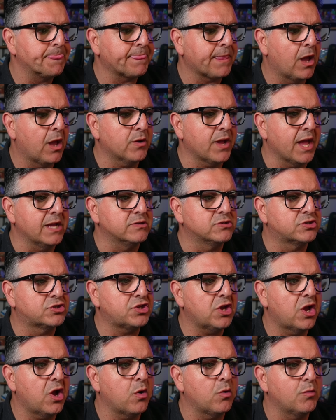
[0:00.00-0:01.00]
Okay,
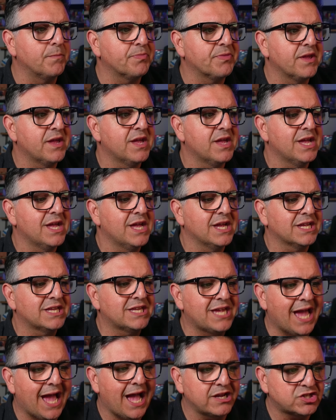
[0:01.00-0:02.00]
so
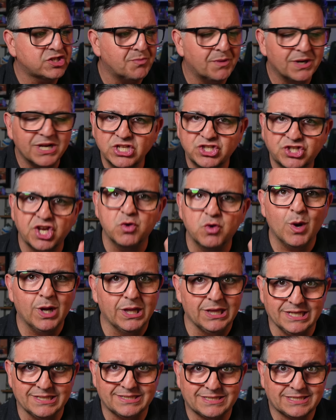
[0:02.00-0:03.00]
Cash Money G.
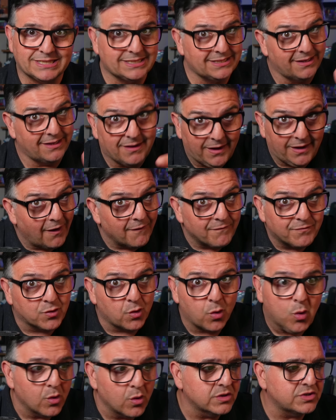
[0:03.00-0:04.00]
Willis, of
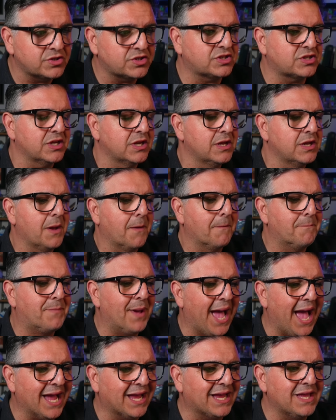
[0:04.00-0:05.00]
course,
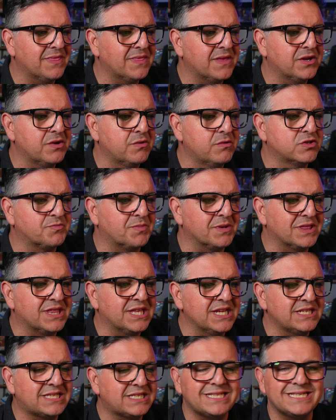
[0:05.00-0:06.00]
back in the news, but
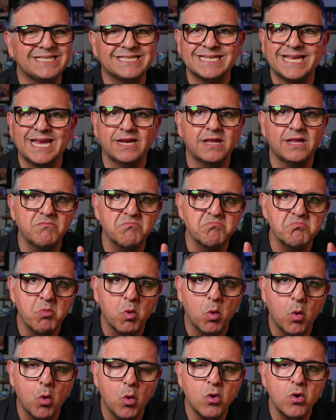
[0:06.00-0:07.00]
this is getting
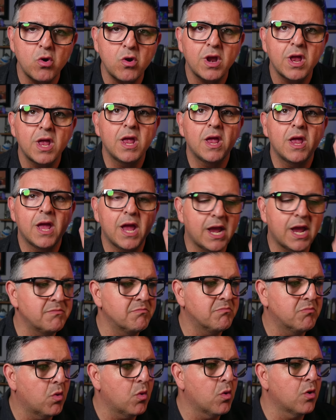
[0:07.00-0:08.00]
more and
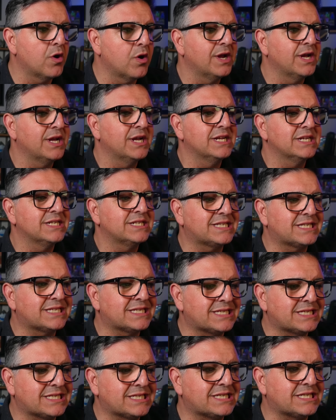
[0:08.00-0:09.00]
more
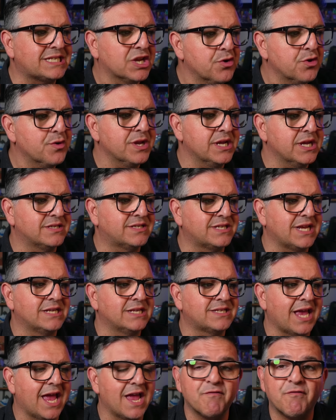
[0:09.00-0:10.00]
serious.
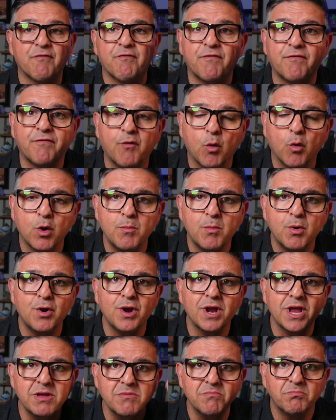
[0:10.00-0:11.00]
As a
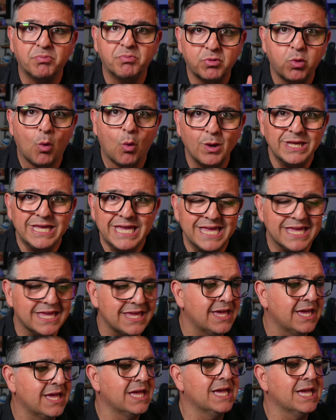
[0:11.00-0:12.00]
former
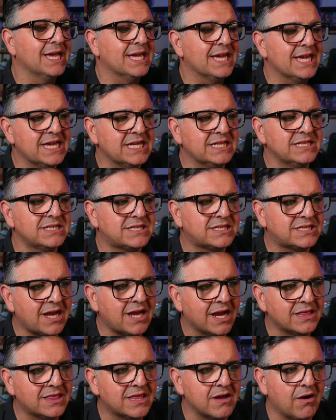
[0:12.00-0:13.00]
employee
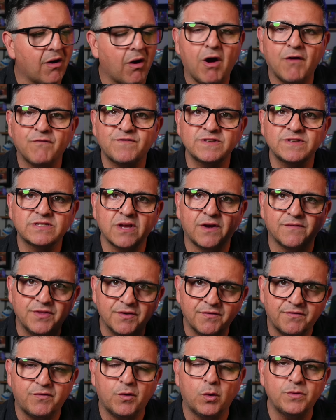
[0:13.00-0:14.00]
inside the office of the
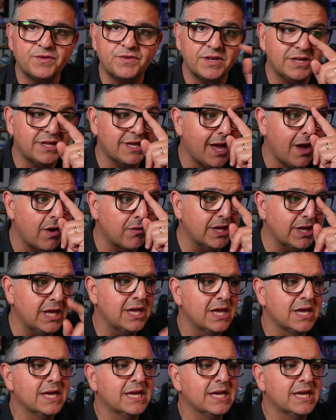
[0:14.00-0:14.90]
Fulton County